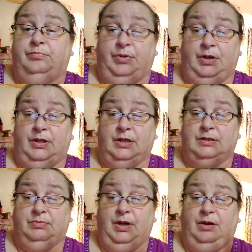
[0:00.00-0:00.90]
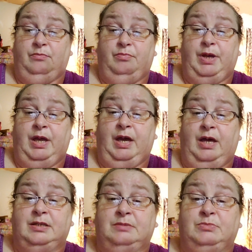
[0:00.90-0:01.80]
put it this way we
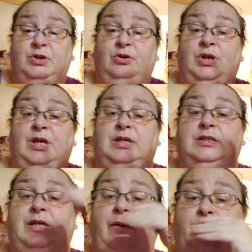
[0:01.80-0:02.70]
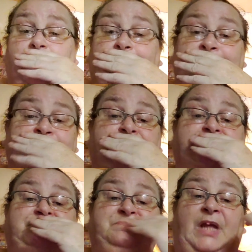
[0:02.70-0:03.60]
had some turkeys that were
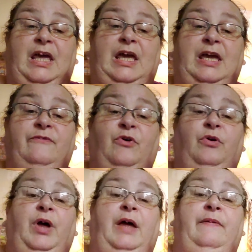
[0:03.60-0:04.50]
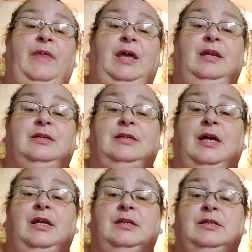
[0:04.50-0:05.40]
evil and they
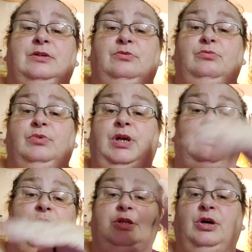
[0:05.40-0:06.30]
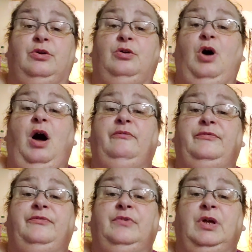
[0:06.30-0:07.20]
decided to kill each other
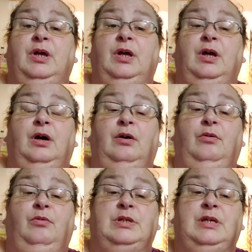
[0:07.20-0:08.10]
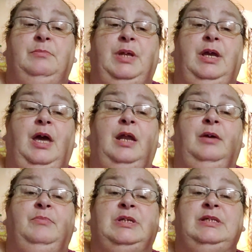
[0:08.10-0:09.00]
off or something,
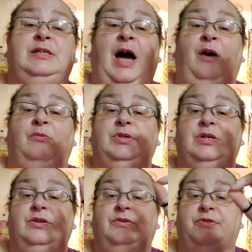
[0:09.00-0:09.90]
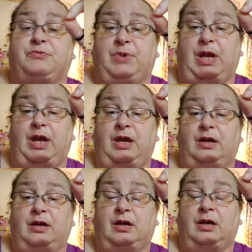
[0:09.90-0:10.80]
and it was down to the
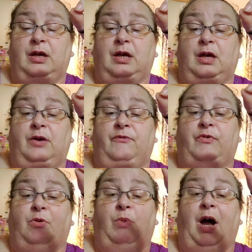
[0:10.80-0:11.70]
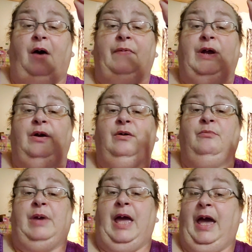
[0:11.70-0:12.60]
three. For a while
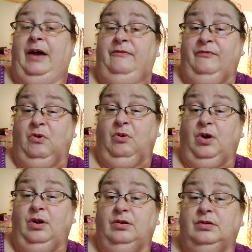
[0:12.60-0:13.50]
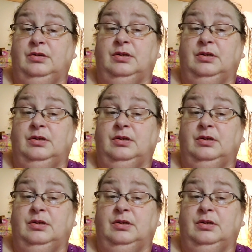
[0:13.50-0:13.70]
there, we had four,